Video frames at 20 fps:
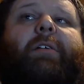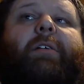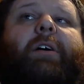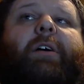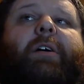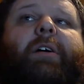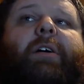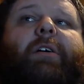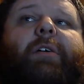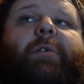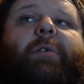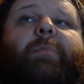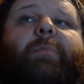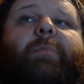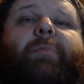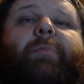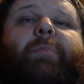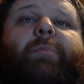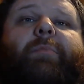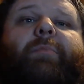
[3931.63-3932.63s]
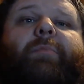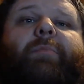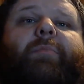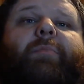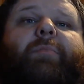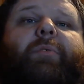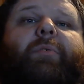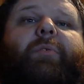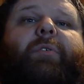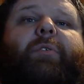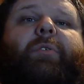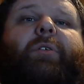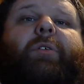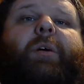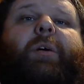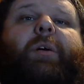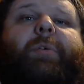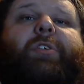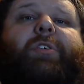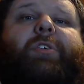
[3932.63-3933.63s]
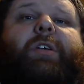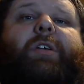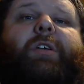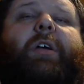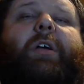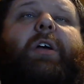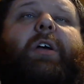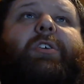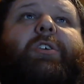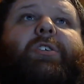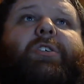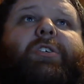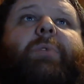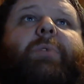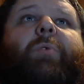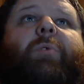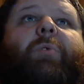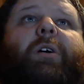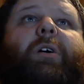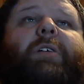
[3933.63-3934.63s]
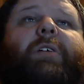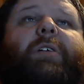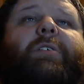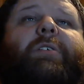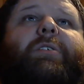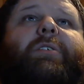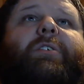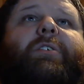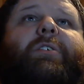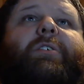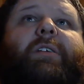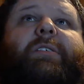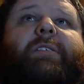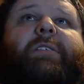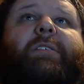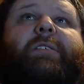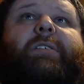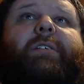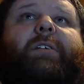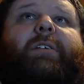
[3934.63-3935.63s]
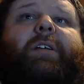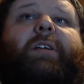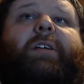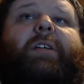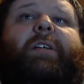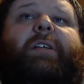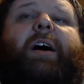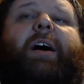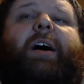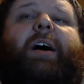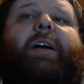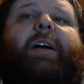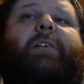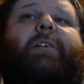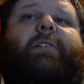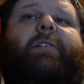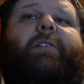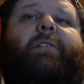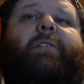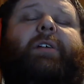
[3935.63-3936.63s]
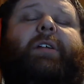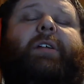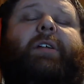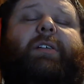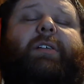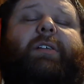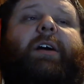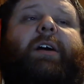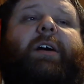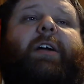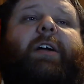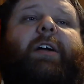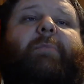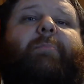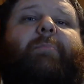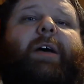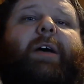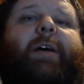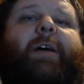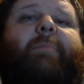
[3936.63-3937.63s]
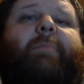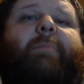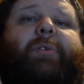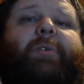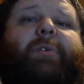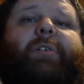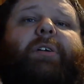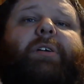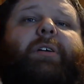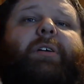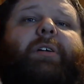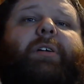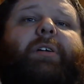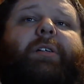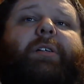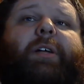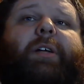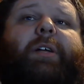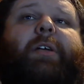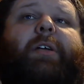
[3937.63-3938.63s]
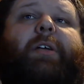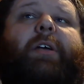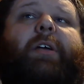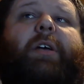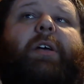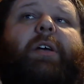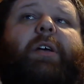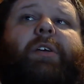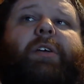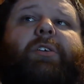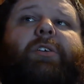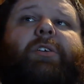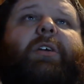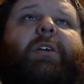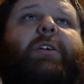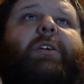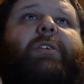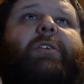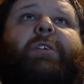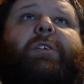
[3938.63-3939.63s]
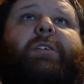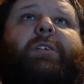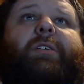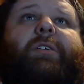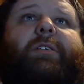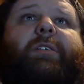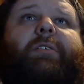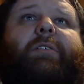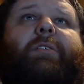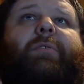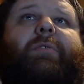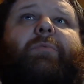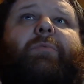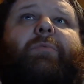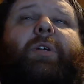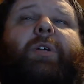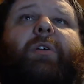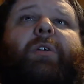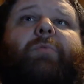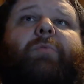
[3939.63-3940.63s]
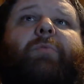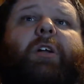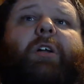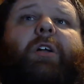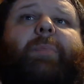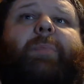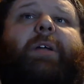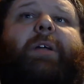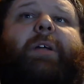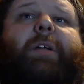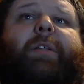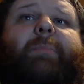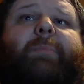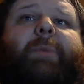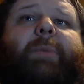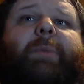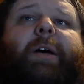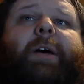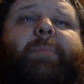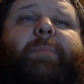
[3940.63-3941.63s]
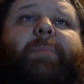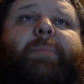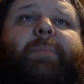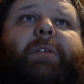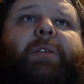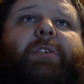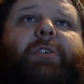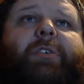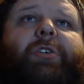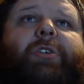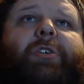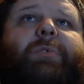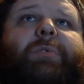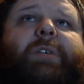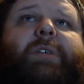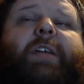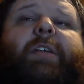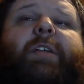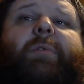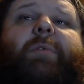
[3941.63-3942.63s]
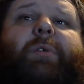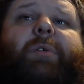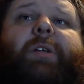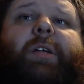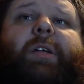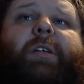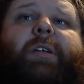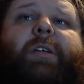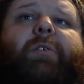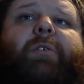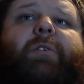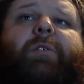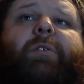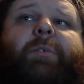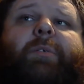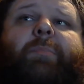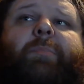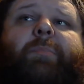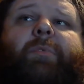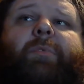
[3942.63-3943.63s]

Um, I mean, she was just an entire map bully. Like she could just run up and down the map and choose anyone and kill them.